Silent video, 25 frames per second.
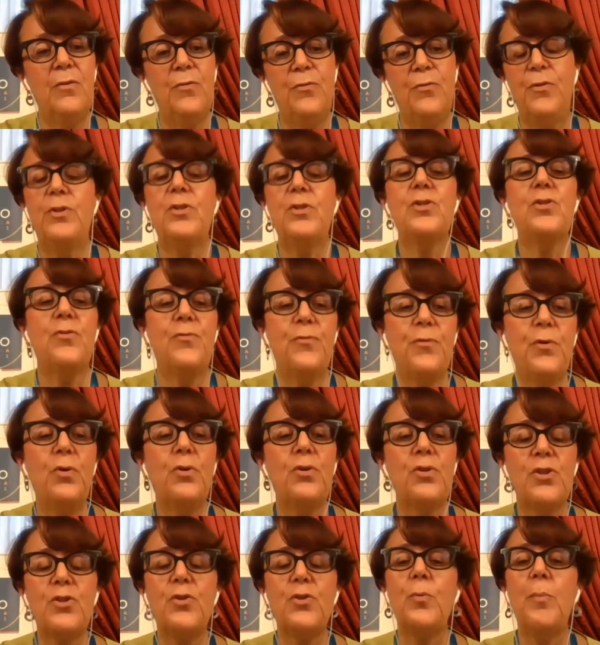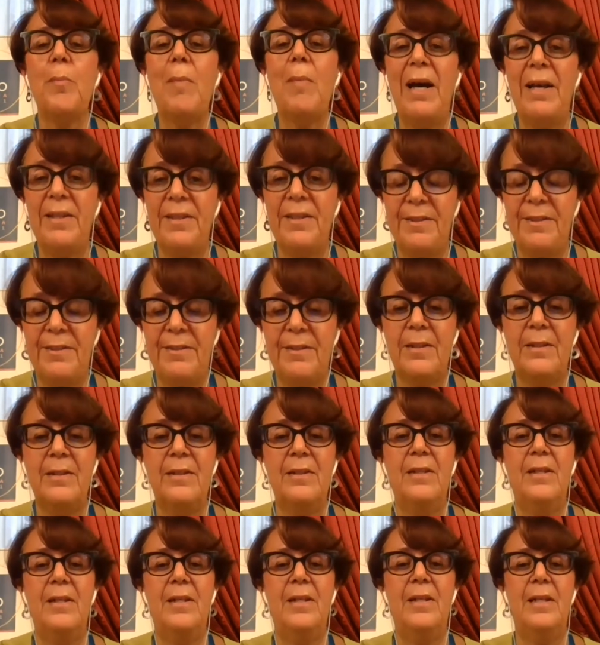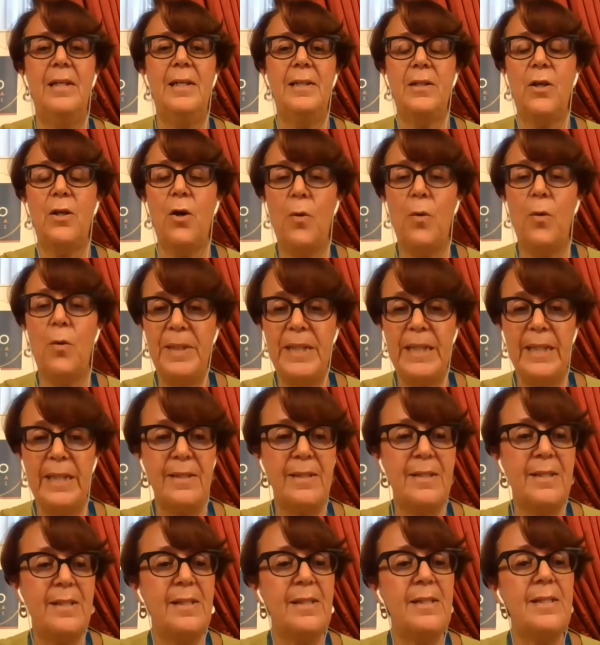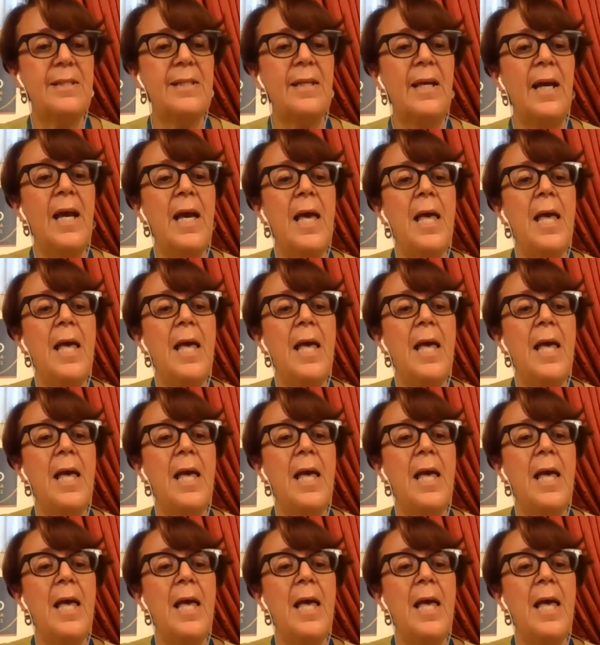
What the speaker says: first, of course, to math competencies,